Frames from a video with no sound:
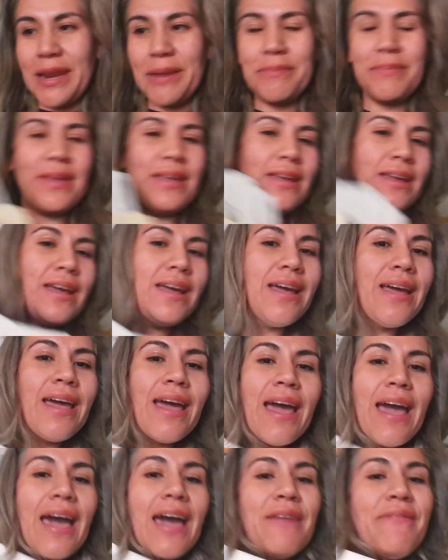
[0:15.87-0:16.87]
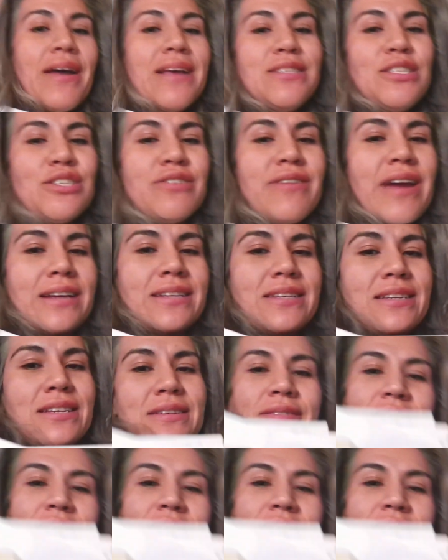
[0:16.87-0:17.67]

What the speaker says: and be advanced directives.